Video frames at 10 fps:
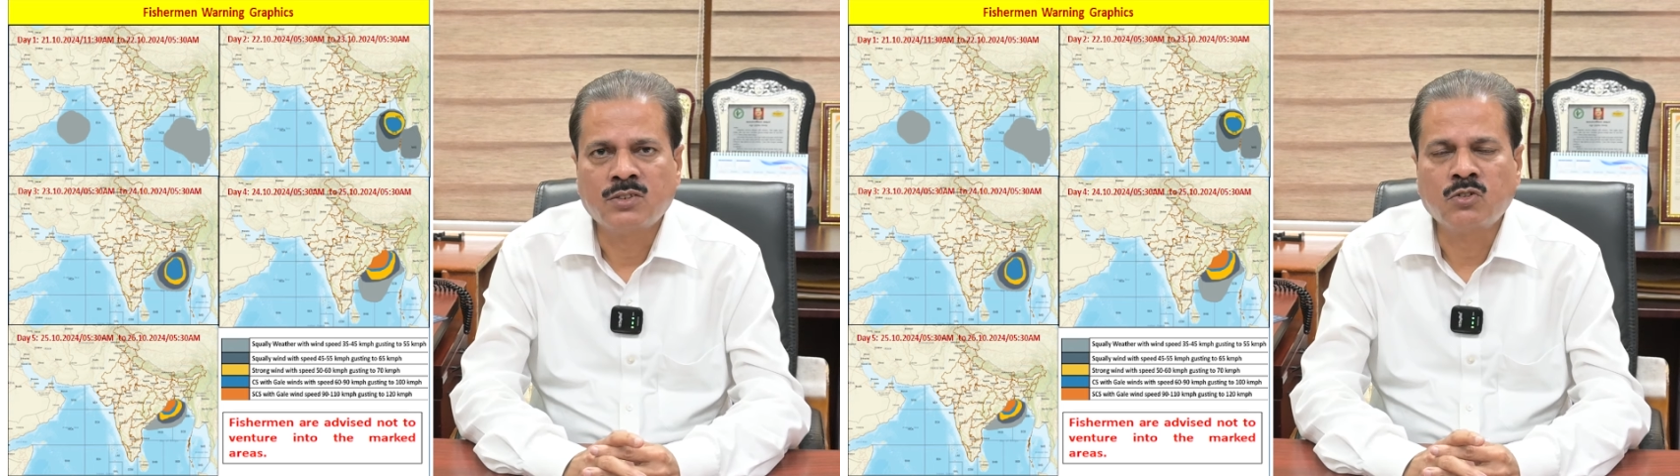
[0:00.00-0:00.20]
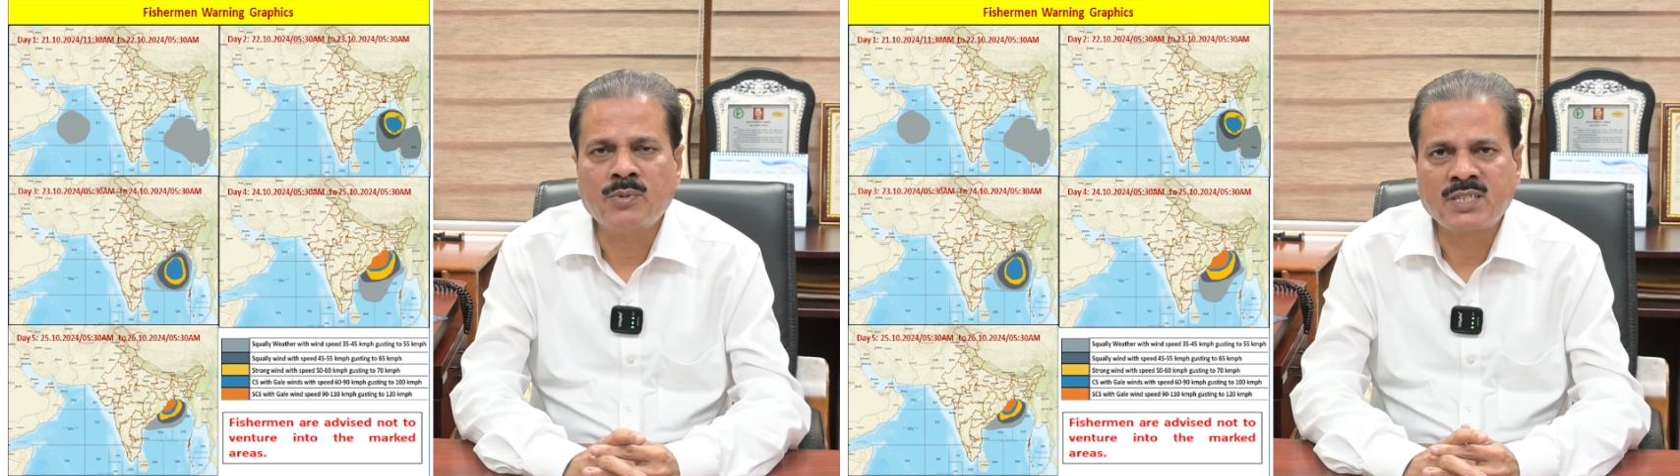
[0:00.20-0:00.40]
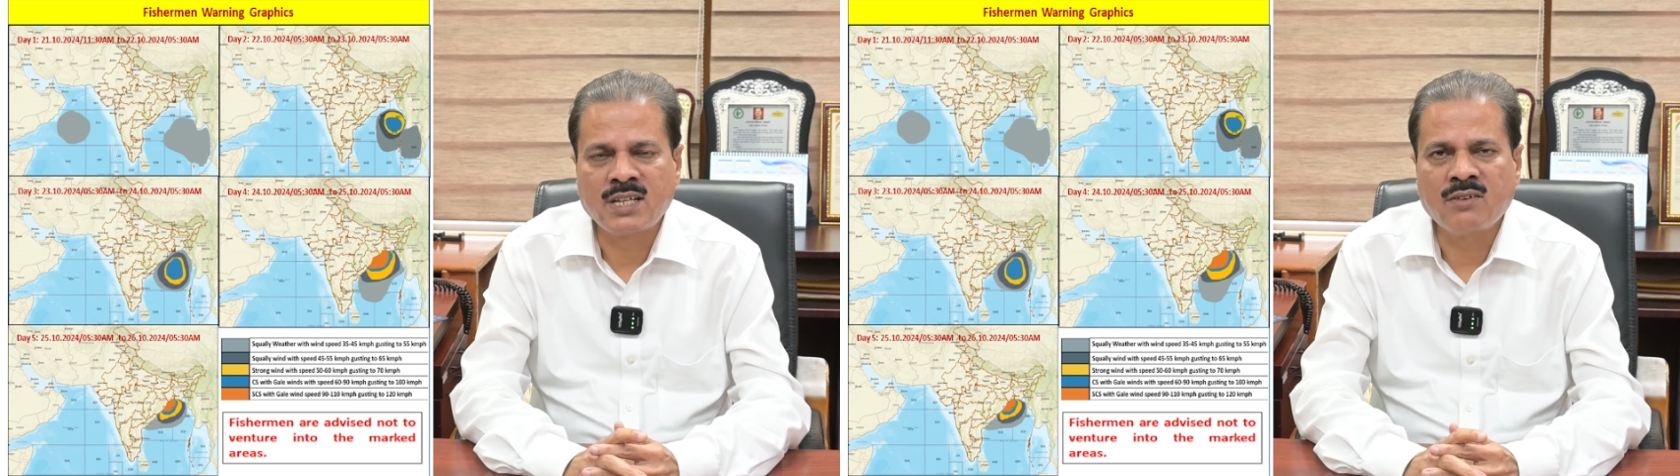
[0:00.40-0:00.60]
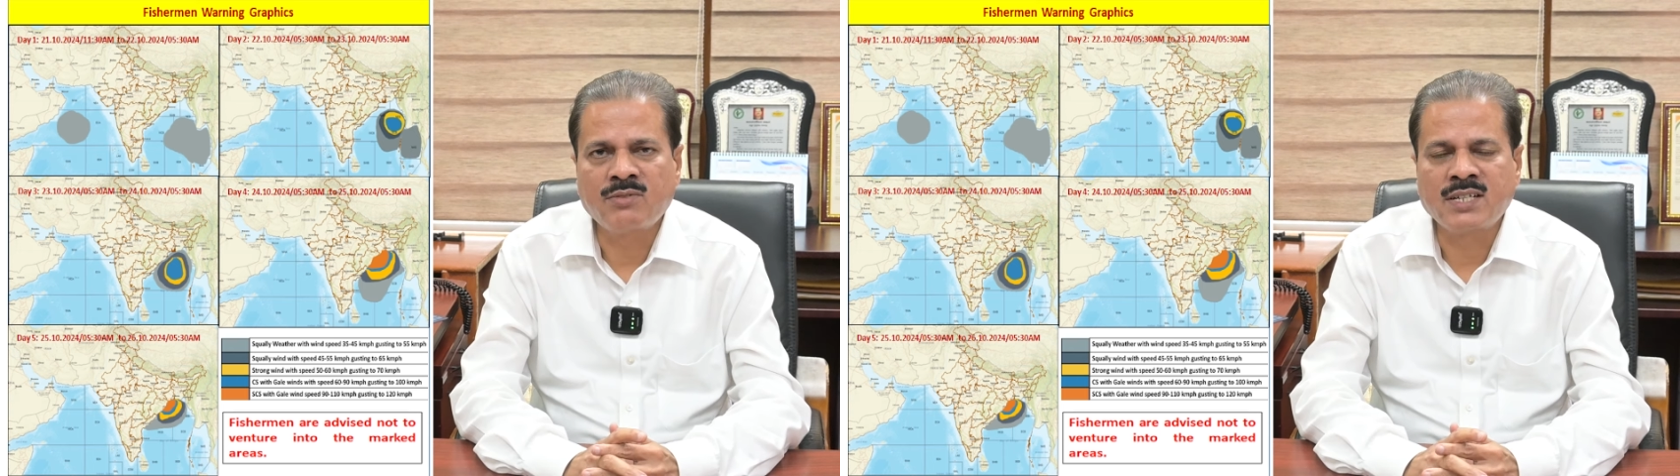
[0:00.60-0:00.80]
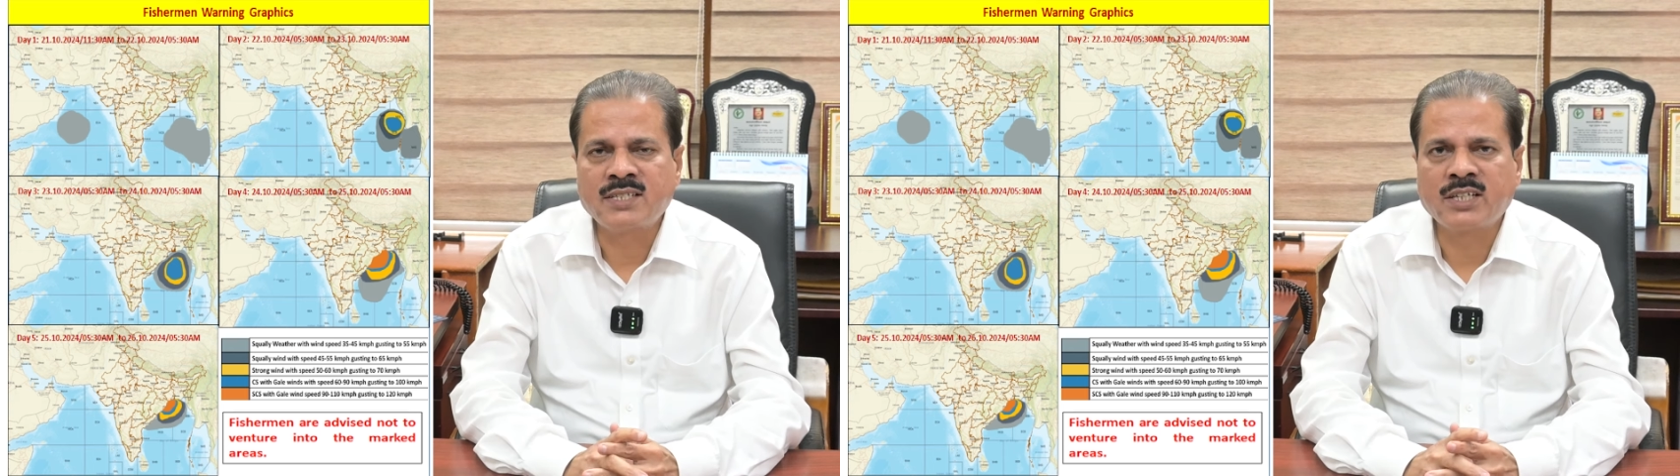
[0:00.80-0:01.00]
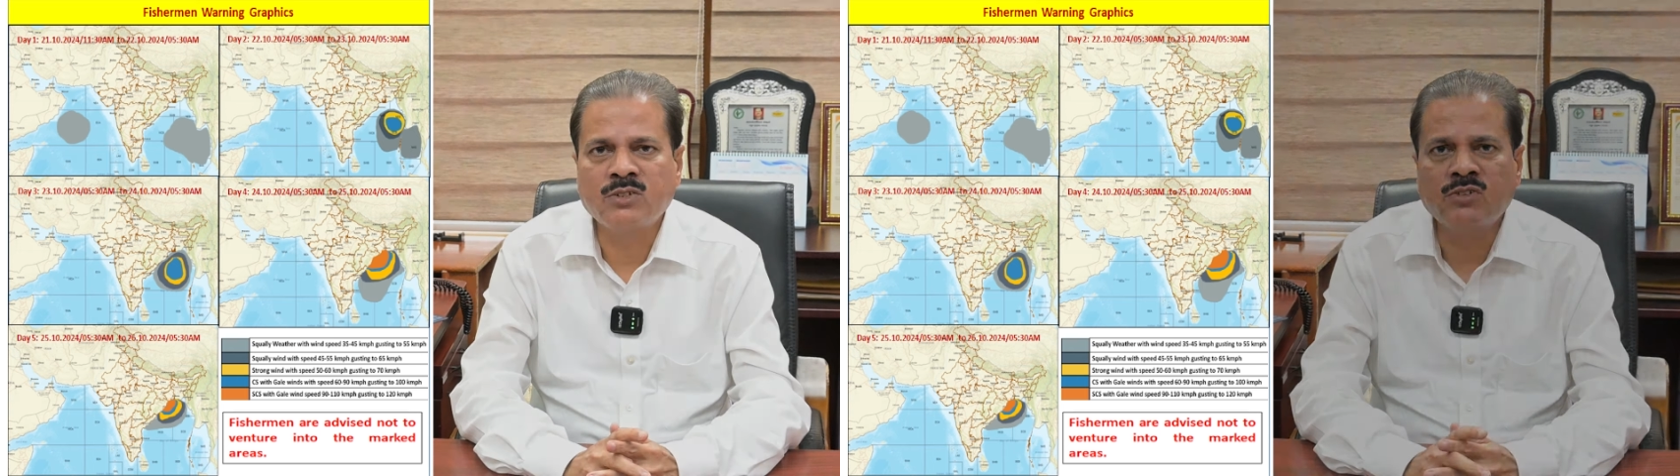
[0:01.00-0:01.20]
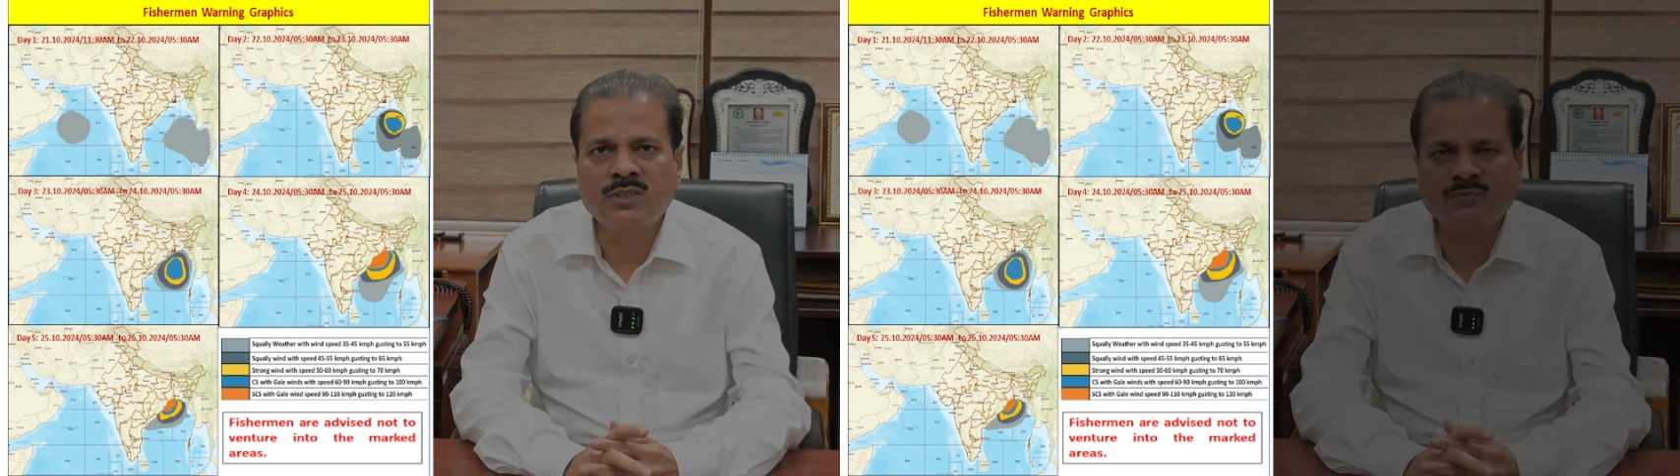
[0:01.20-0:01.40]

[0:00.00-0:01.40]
to be safe and secured.